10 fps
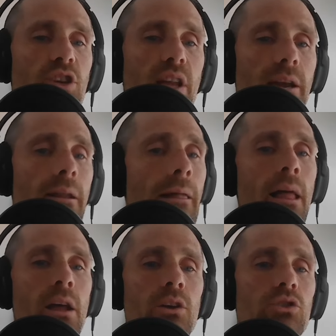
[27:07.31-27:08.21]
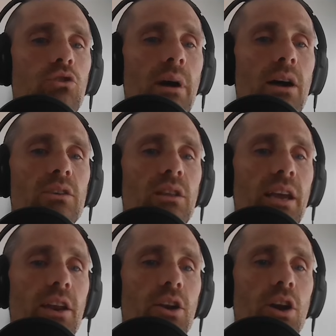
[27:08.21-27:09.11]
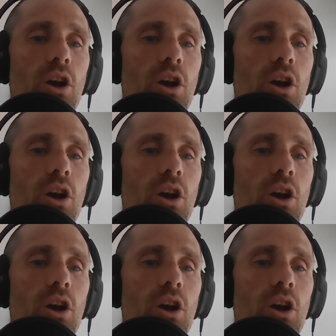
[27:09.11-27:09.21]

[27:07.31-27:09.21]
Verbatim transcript: And then two miles later,